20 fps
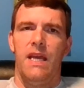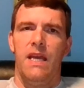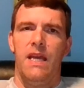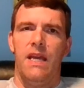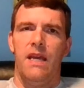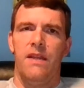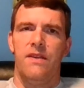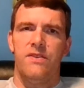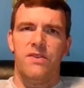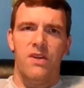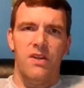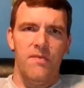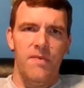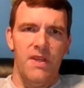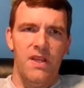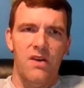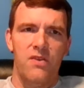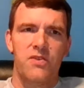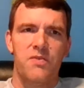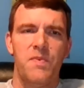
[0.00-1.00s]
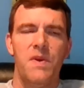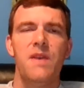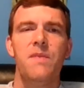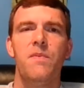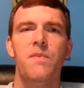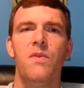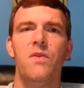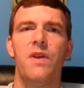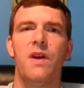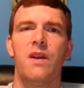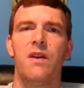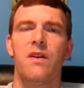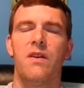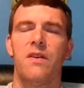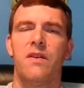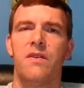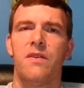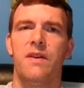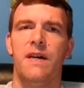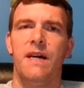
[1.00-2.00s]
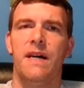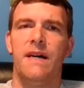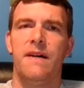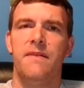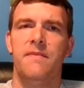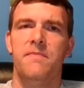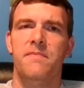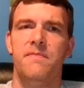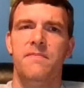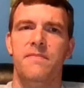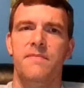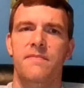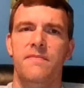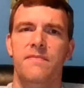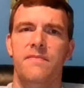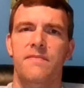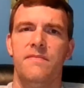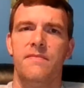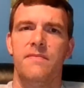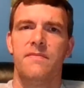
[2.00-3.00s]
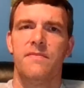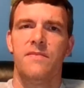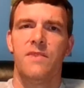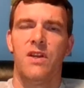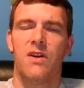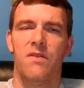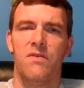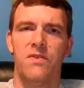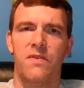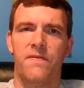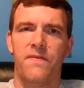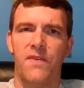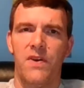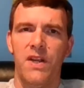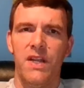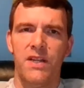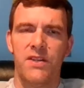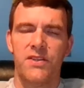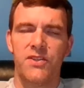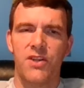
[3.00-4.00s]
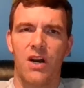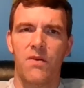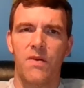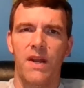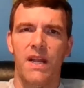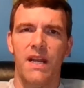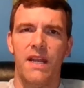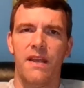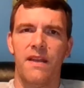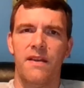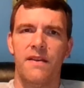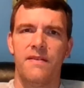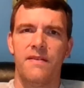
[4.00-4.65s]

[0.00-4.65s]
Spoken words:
And it's going to be those people that are on the fringe already,